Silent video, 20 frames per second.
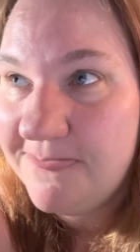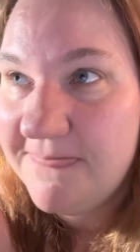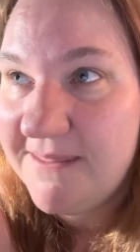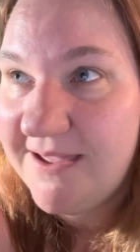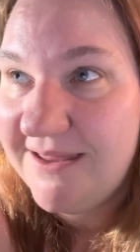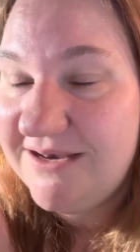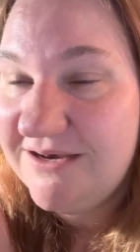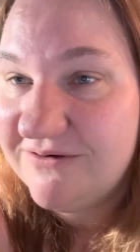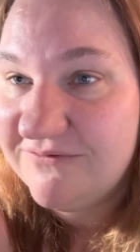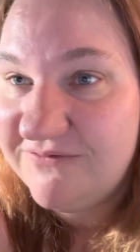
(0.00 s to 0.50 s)
I
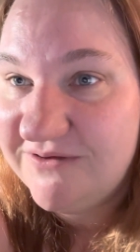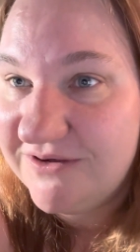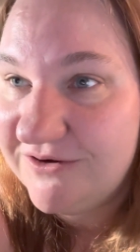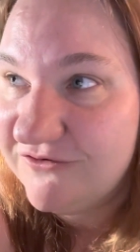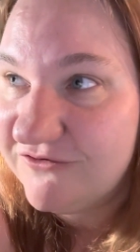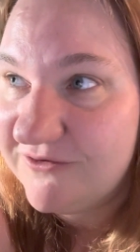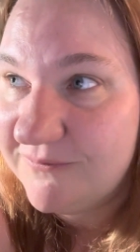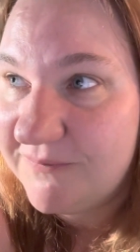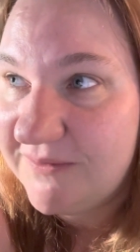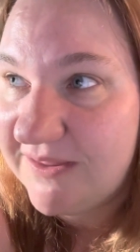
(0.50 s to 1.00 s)
need to figure
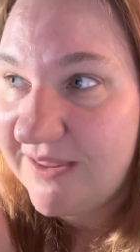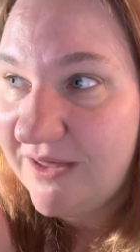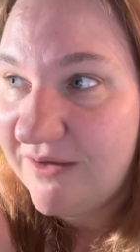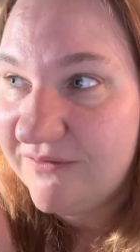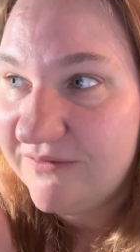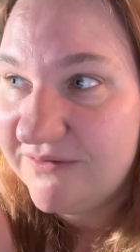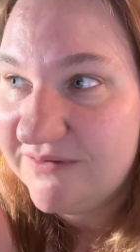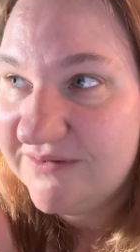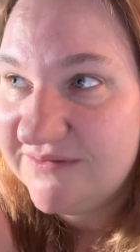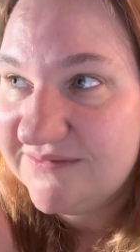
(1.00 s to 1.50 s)
something out
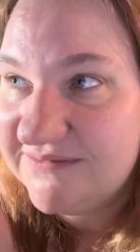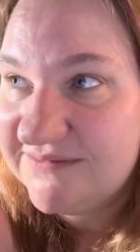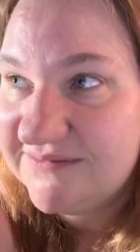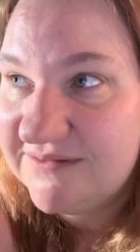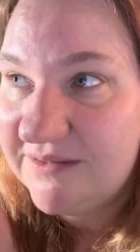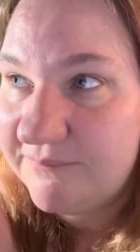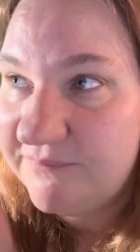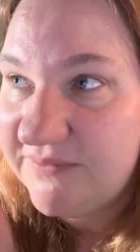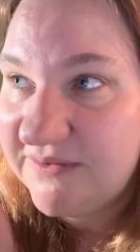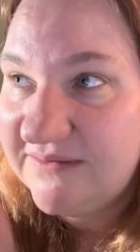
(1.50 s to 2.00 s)
because
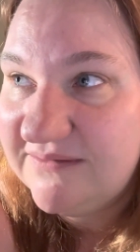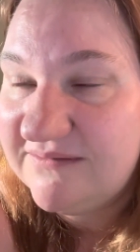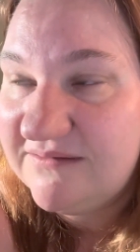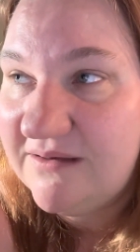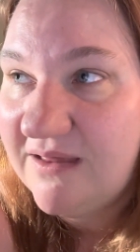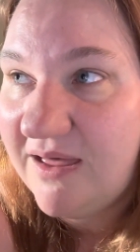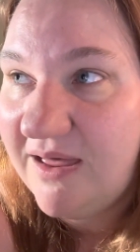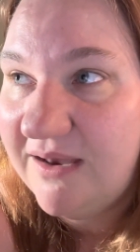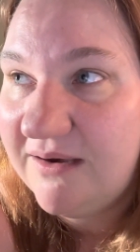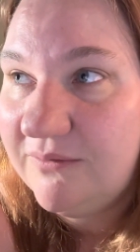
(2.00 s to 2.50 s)
something's
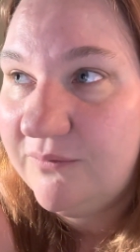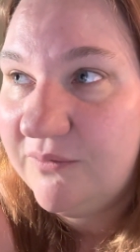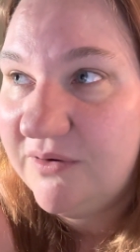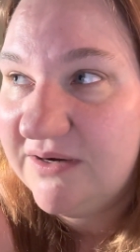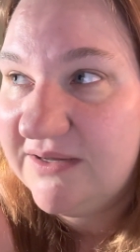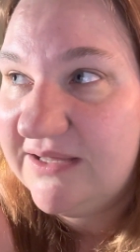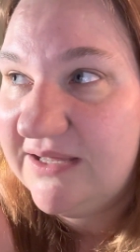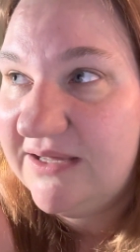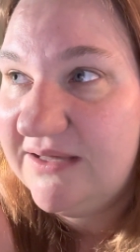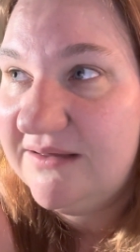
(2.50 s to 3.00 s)
not
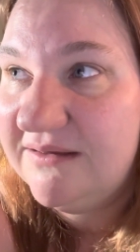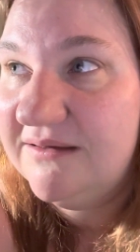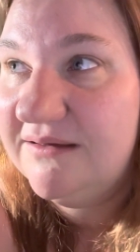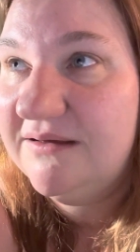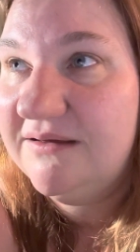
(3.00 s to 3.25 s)
working.